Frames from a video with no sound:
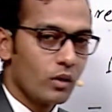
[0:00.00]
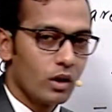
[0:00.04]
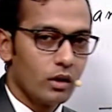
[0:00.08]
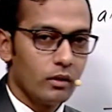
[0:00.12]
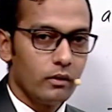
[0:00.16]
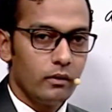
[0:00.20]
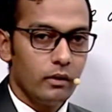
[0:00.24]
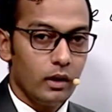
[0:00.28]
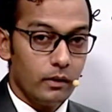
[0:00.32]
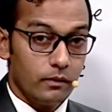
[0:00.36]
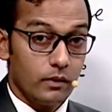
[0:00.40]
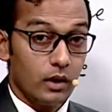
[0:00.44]

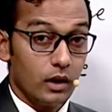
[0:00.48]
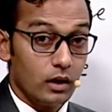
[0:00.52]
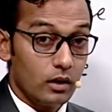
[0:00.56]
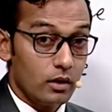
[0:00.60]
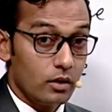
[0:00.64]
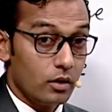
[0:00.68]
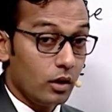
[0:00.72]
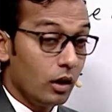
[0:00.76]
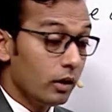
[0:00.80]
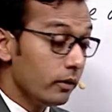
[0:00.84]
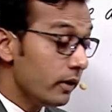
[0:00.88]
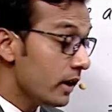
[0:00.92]
15. So
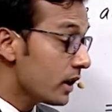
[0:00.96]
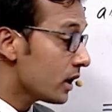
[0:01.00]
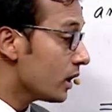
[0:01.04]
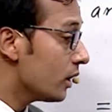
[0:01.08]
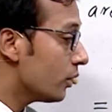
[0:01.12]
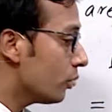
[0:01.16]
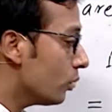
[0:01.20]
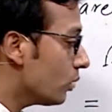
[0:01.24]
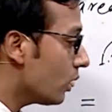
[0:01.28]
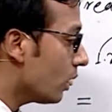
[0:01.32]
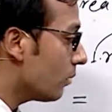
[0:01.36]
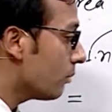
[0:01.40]
obviously
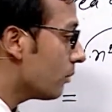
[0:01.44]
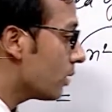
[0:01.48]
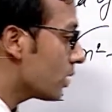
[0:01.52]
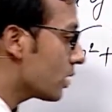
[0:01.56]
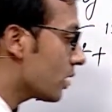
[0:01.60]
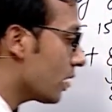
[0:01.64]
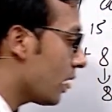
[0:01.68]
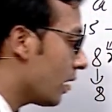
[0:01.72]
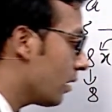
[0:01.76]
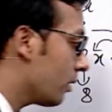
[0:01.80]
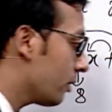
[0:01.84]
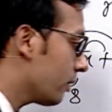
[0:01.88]
two numbers
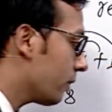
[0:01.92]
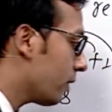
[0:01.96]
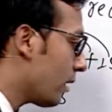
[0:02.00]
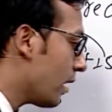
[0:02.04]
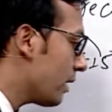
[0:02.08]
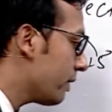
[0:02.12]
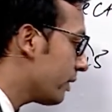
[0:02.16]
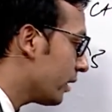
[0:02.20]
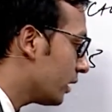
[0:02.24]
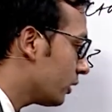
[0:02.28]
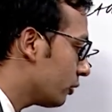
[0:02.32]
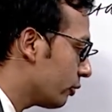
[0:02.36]
are 5
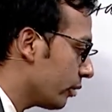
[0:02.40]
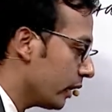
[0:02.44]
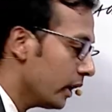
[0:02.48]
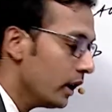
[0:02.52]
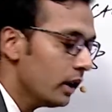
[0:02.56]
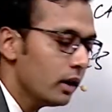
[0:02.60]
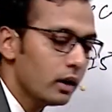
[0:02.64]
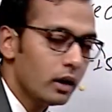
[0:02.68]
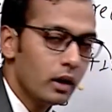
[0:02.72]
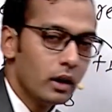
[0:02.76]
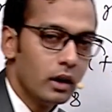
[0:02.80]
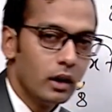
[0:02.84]
and 3.
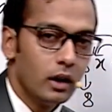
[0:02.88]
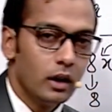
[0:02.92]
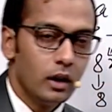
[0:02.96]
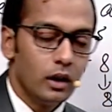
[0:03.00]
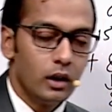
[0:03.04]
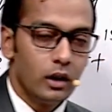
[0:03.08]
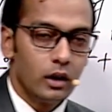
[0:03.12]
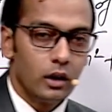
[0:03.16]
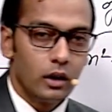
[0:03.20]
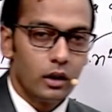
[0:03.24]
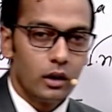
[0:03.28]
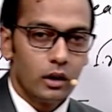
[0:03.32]

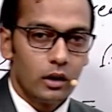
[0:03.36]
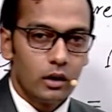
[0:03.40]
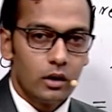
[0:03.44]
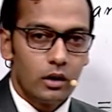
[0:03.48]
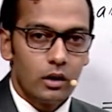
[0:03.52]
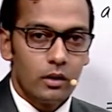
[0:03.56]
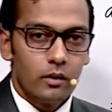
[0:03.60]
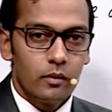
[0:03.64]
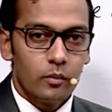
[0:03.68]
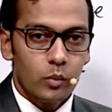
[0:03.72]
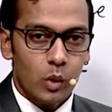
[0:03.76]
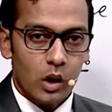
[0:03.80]

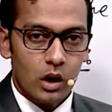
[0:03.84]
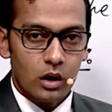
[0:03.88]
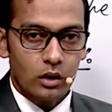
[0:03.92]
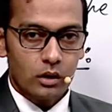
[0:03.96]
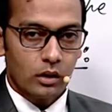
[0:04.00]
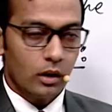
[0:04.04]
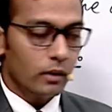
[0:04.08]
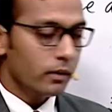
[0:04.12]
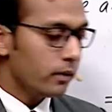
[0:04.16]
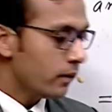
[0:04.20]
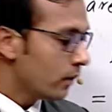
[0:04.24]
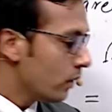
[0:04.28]
Product
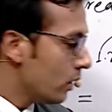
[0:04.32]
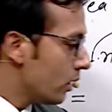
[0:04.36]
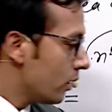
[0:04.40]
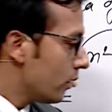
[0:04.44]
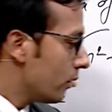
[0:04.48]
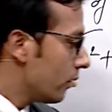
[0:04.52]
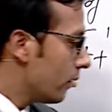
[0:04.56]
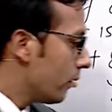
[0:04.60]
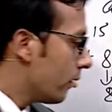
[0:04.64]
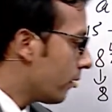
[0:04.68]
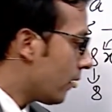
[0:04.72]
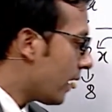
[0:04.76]
of
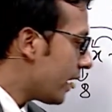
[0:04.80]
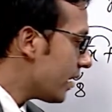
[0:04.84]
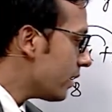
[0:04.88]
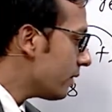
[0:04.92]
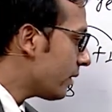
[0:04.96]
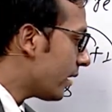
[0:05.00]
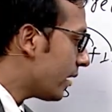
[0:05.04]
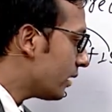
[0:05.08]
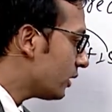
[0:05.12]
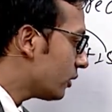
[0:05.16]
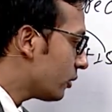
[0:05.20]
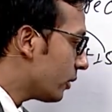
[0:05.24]
5
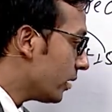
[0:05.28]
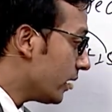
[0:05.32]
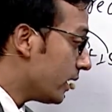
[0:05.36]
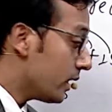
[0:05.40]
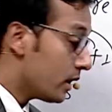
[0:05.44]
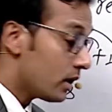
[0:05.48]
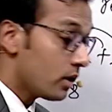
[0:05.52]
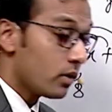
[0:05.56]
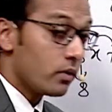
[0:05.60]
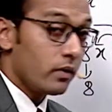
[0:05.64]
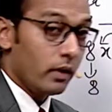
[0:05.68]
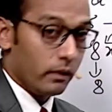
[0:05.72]
and 3
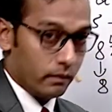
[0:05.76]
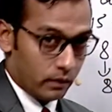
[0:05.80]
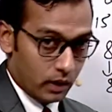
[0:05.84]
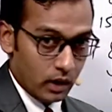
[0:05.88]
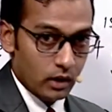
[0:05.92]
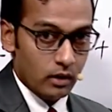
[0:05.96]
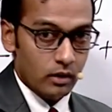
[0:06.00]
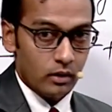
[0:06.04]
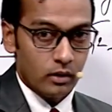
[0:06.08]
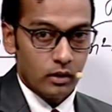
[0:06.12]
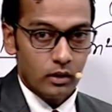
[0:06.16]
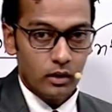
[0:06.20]
is 15.
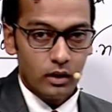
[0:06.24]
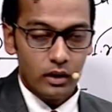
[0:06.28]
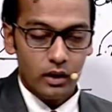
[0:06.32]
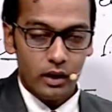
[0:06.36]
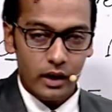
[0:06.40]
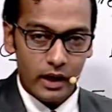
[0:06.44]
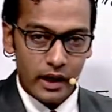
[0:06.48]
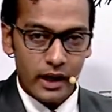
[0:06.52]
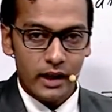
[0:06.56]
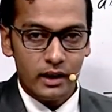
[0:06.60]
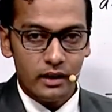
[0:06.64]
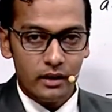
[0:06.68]

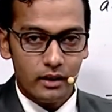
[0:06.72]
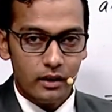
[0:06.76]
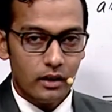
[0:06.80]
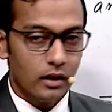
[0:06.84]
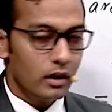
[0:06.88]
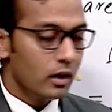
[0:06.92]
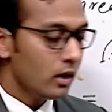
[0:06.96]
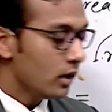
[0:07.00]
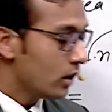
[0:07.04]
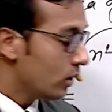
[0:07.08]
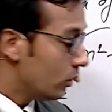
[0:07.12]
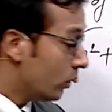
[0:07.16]
And
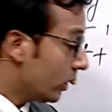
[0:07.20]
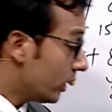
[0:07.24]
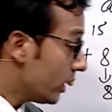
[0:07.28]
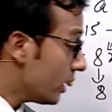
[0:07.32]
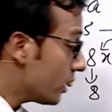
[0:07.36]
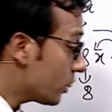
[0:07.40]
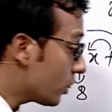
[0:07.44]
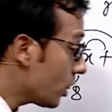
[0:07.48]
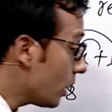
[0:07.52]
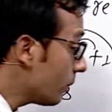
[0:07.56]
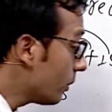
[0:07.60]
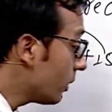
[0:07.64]
what is
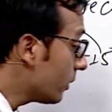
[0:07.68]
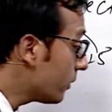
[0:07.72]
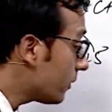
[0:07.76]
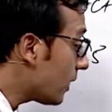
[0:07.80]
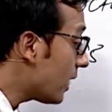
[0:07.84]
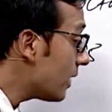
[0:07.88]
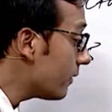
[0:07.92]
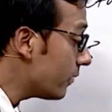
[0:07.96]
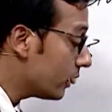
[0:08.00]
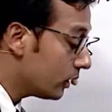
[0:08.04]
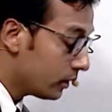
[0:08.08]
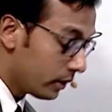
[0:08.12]
sum of
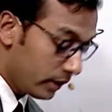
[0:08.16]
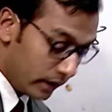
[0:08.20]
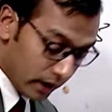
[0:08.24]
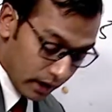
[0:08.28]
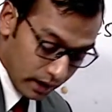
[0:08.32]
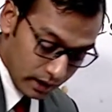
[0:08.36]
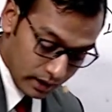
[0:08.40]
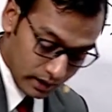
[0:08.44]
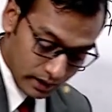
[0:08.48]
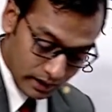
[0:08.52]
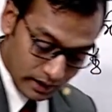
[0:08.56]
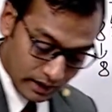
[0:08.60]
5 and 3?
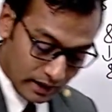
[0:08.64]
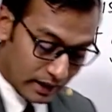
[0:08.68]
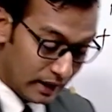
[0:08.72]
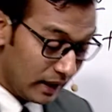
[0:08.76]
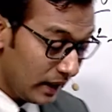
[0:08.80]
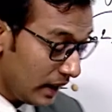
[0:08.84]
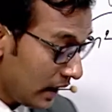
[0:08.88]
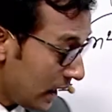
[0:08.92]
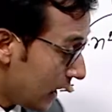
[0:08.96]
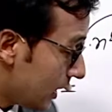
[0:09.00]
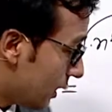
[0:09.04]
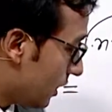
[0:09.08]

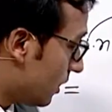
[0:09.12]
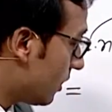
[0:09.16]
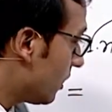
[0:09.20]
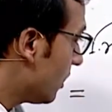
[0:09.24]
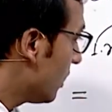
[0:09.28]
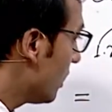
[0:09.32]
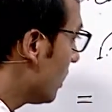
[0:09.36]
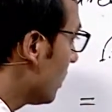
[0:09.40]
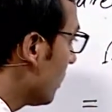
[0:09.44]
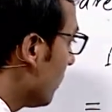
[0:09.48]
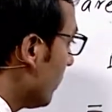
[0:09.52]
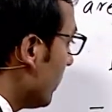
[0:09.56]
8.
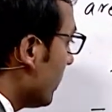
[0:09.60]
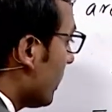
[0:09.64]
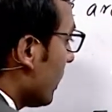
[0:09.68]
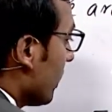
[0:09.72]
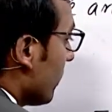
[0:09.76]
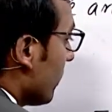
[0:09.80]
We can